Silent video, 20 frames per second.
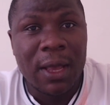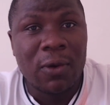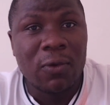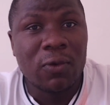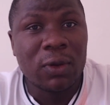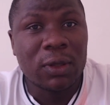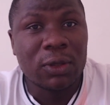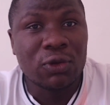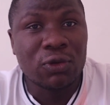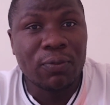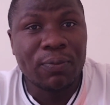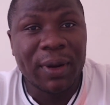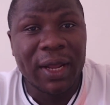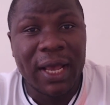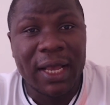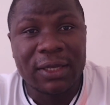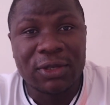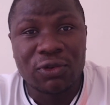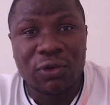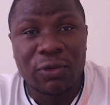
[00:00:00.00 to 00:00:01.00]
with two
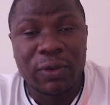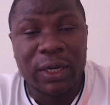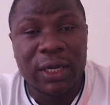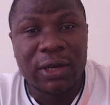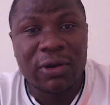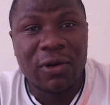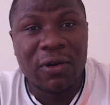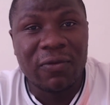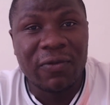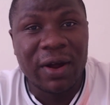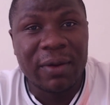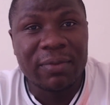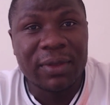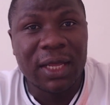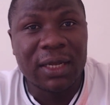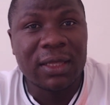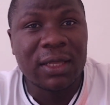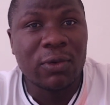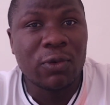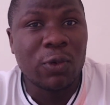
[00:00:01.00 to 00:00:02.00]
players already confirmed
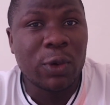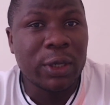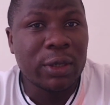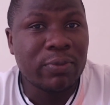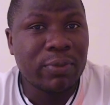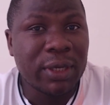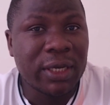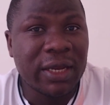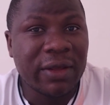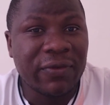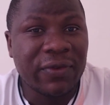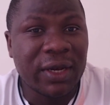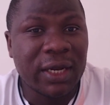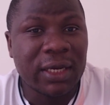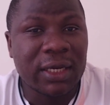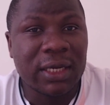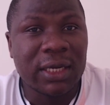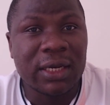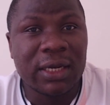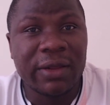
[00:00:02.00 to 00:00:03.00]
that they will be
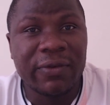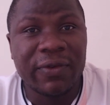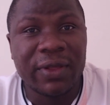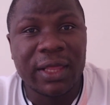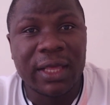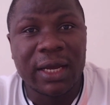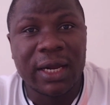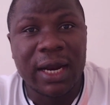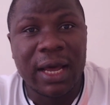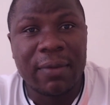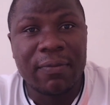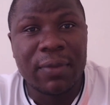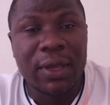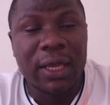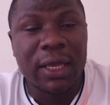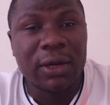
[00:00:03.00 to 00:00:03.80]
definitely leaving the club.